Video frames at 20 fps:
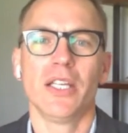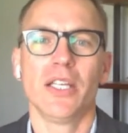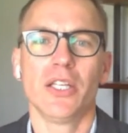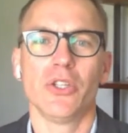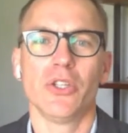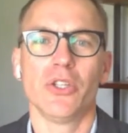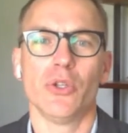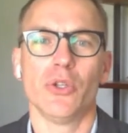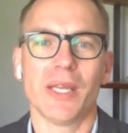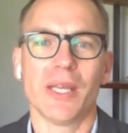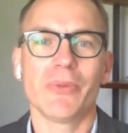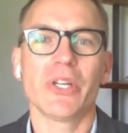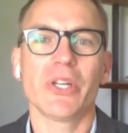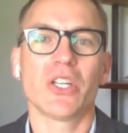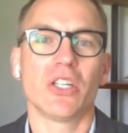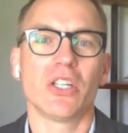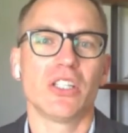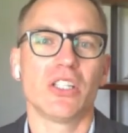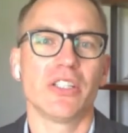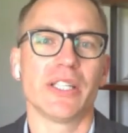You may
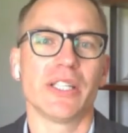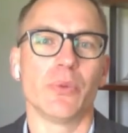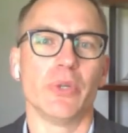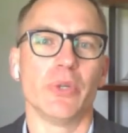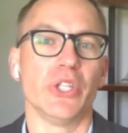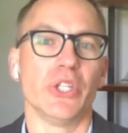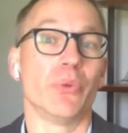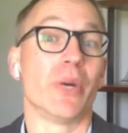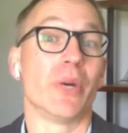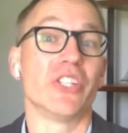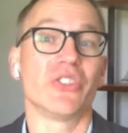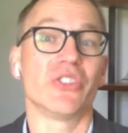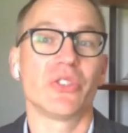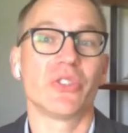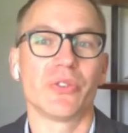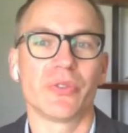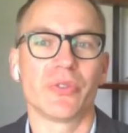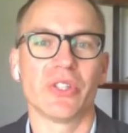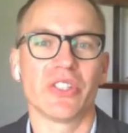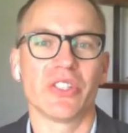recall that when you
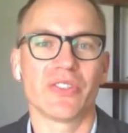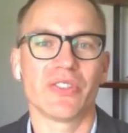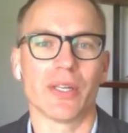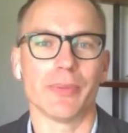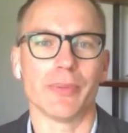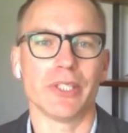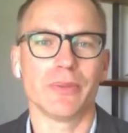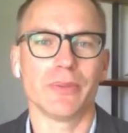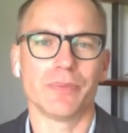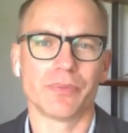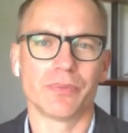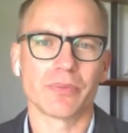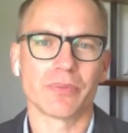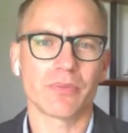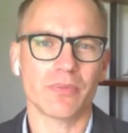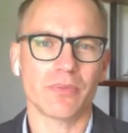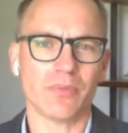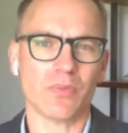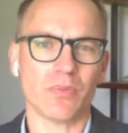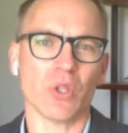registered for the summit,
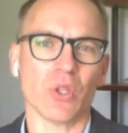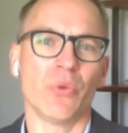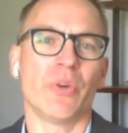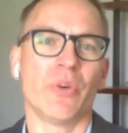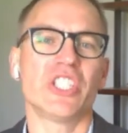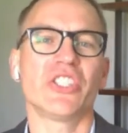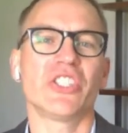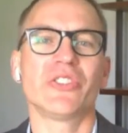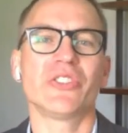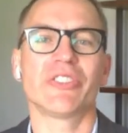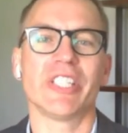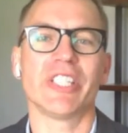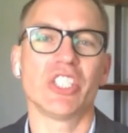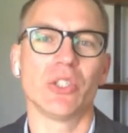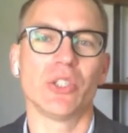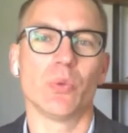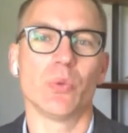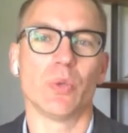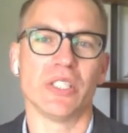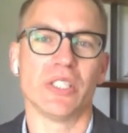
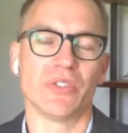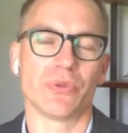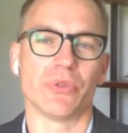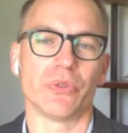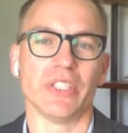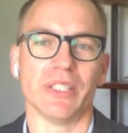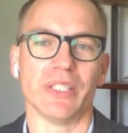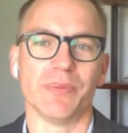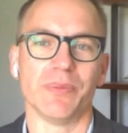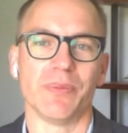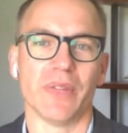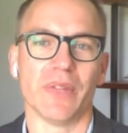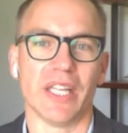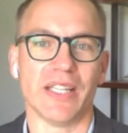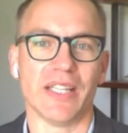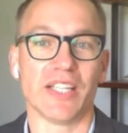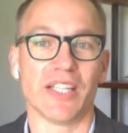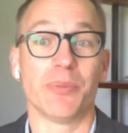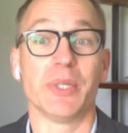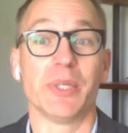registration was free,
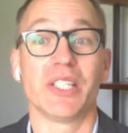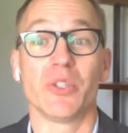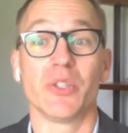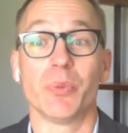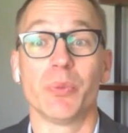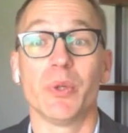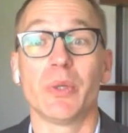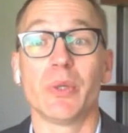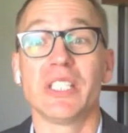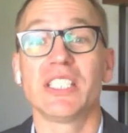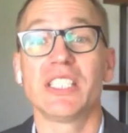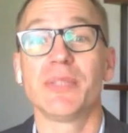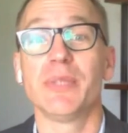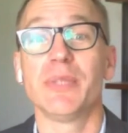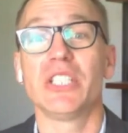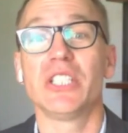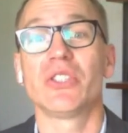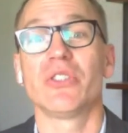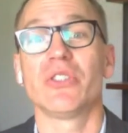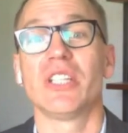and that's because we wanted to
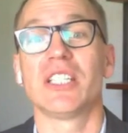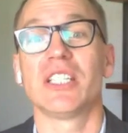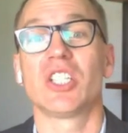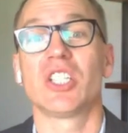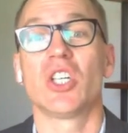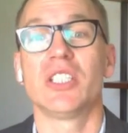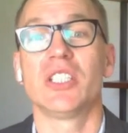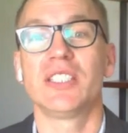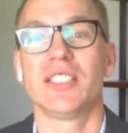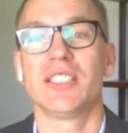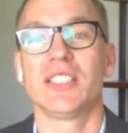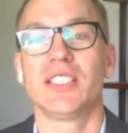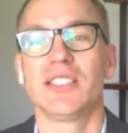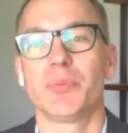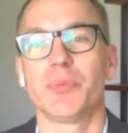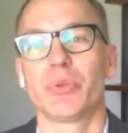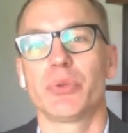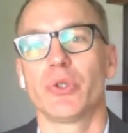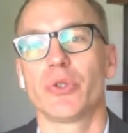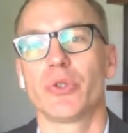make sure that content
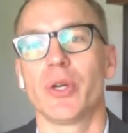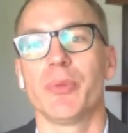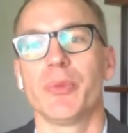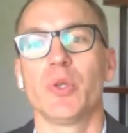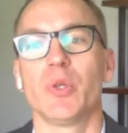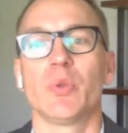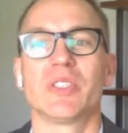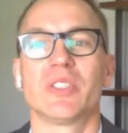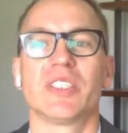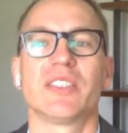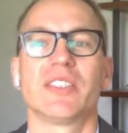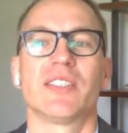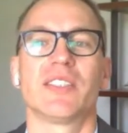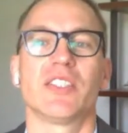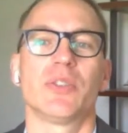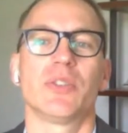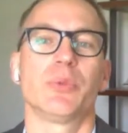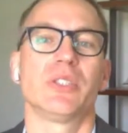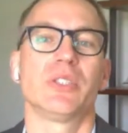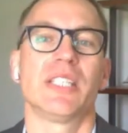and programming was
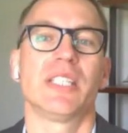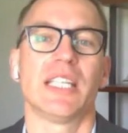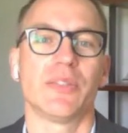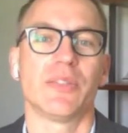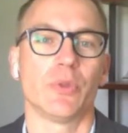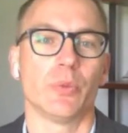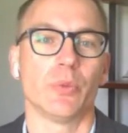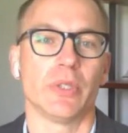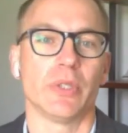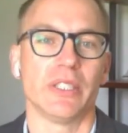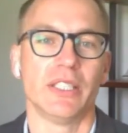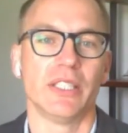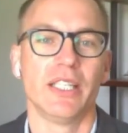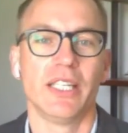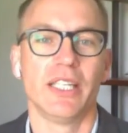accessible to everyone.